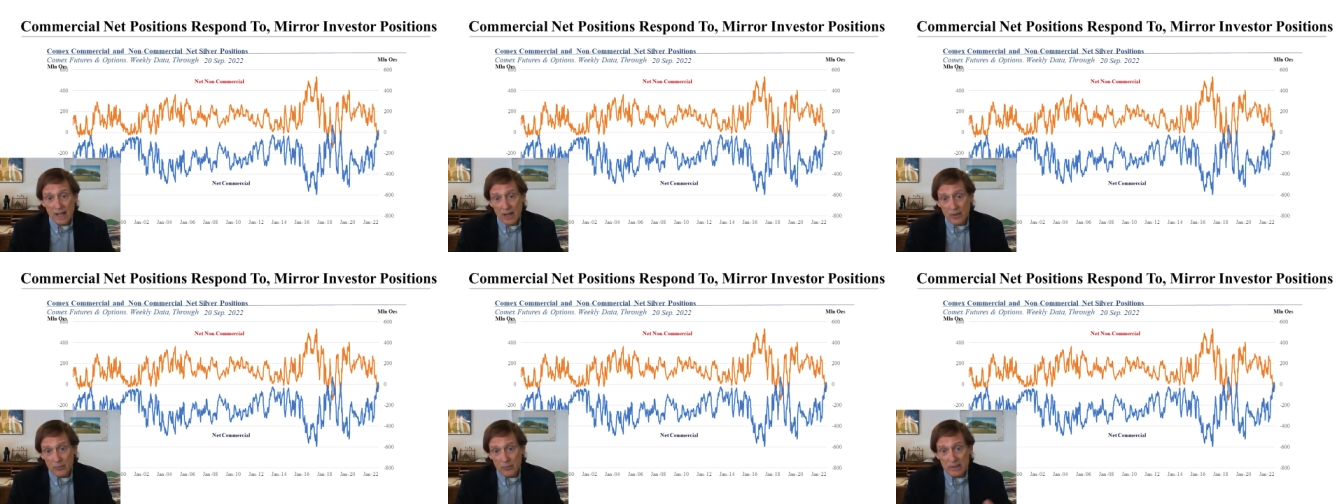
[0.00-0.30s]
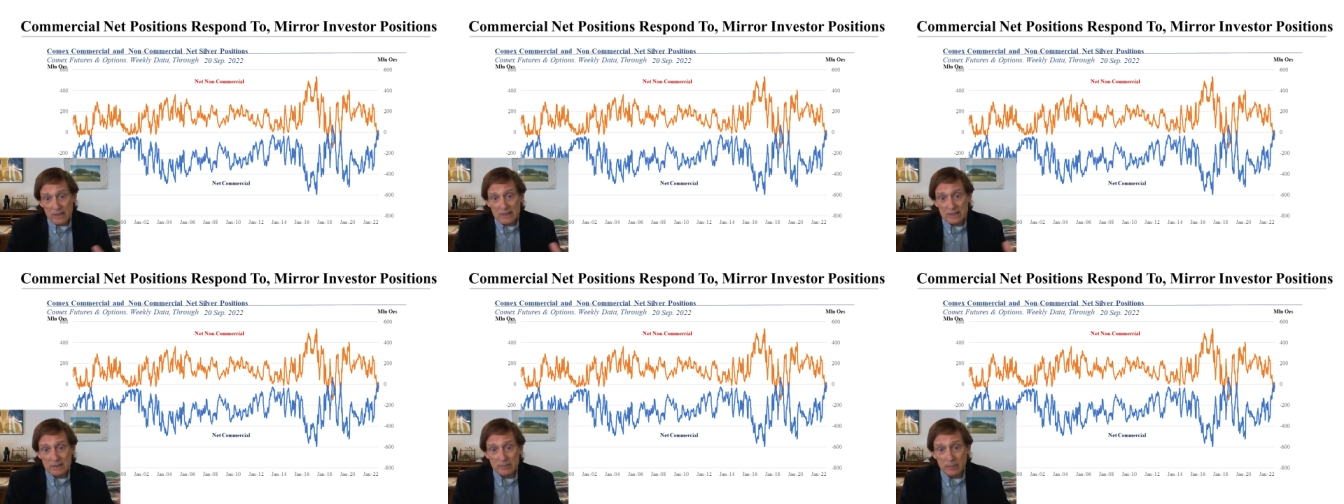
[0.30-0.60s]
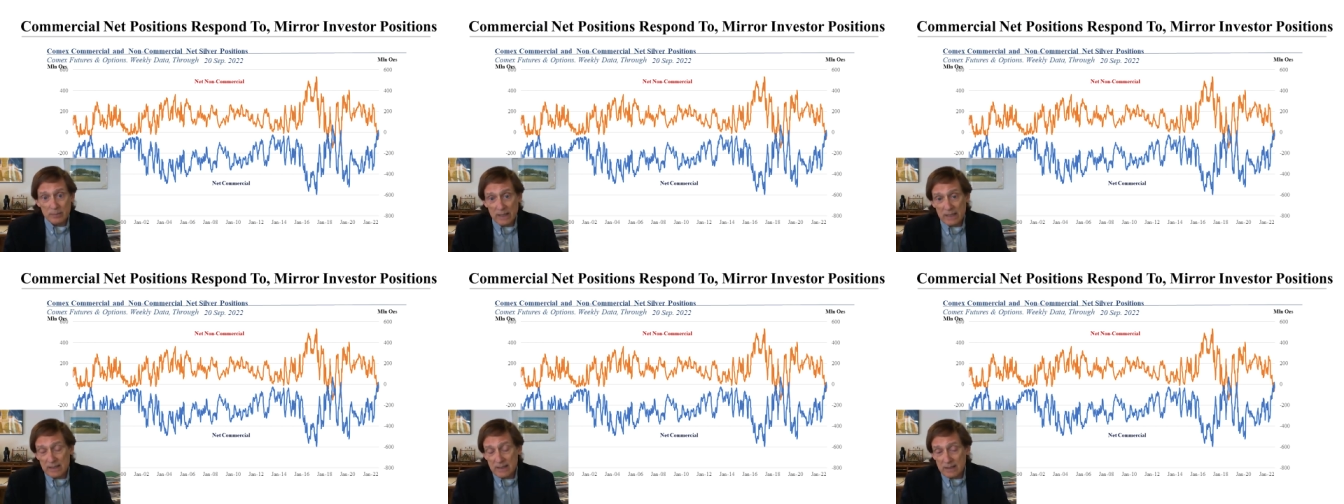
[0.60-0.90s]
and we
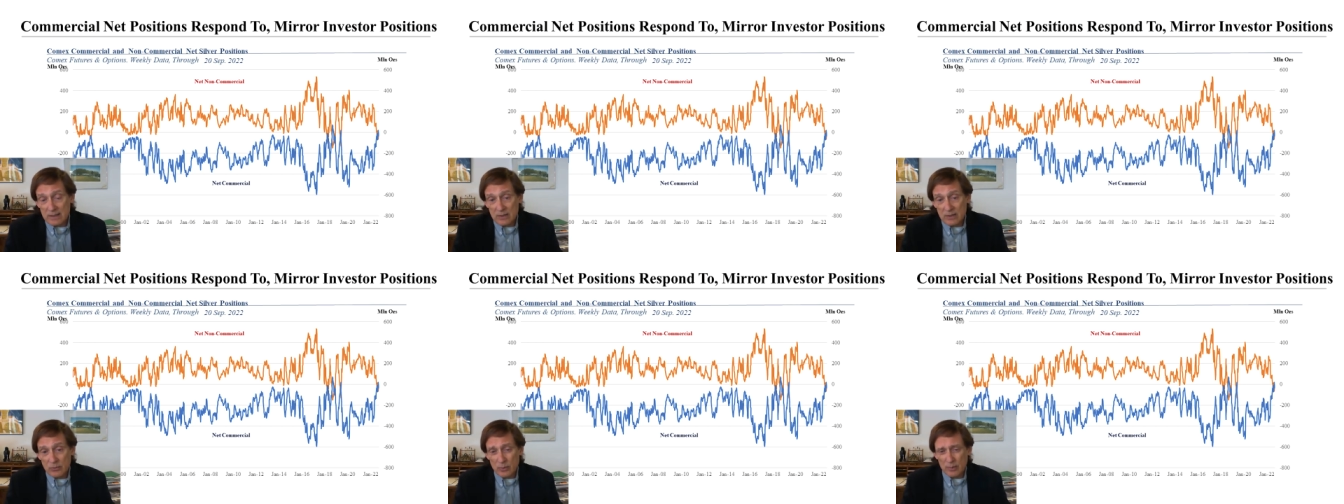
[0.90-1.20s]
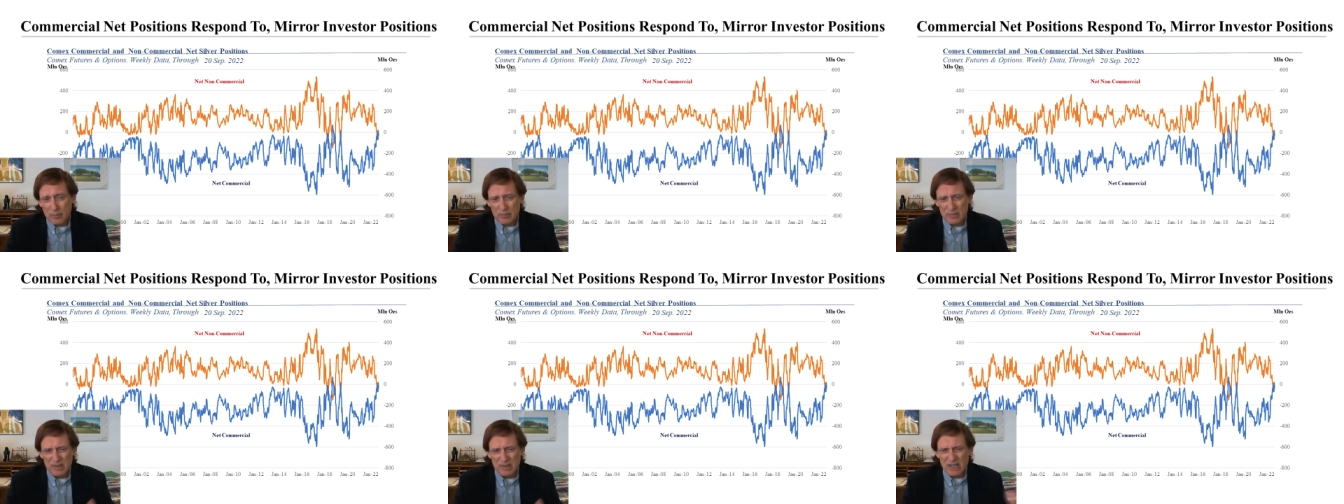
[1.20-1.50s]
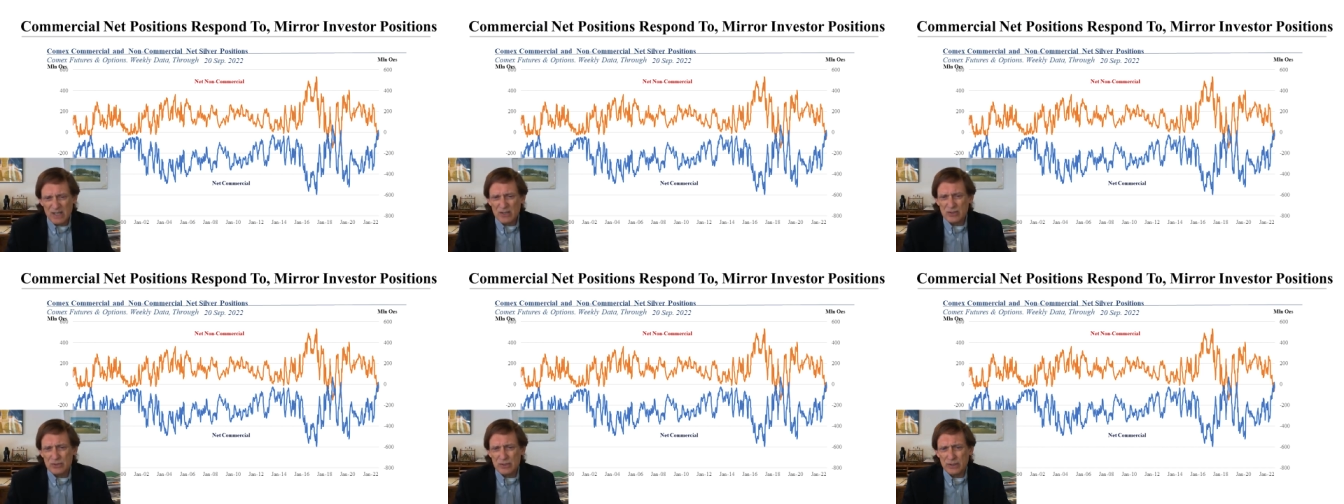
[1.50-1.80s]
explained it to him
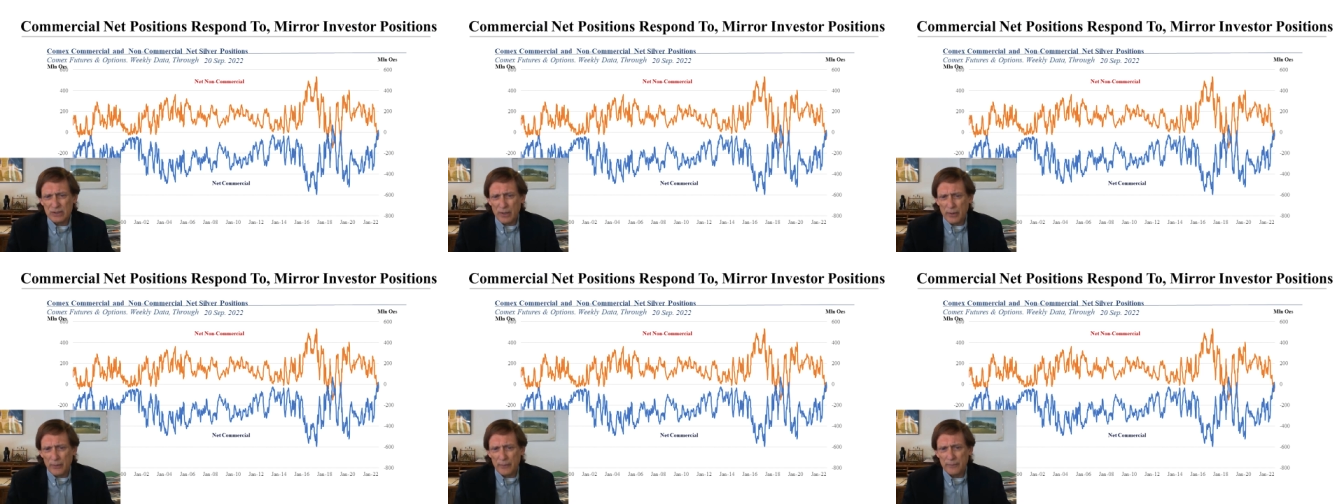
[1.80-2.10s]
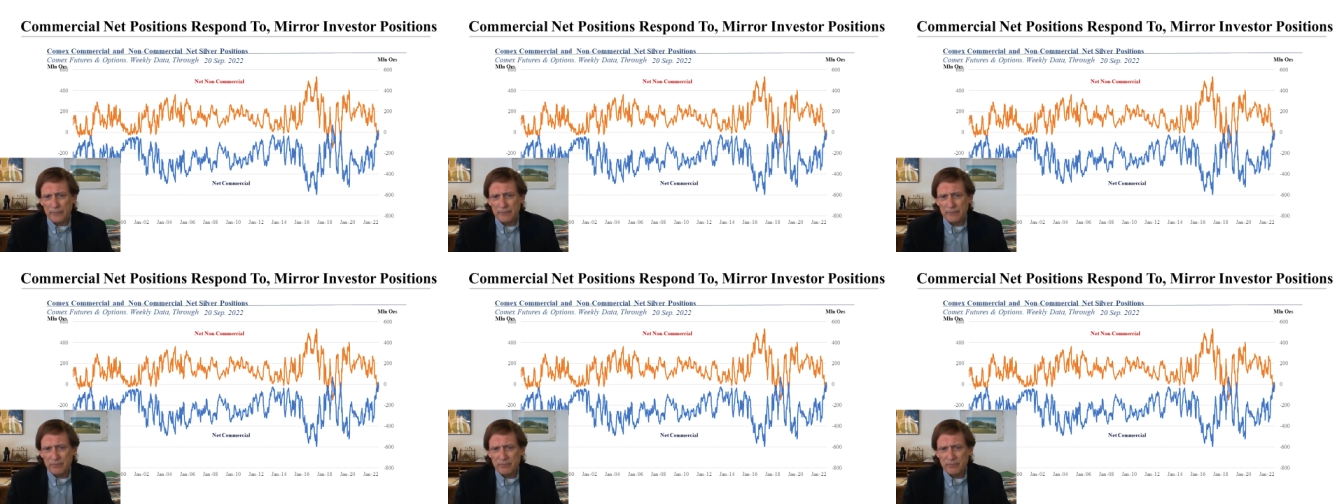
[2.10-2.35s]
years ago.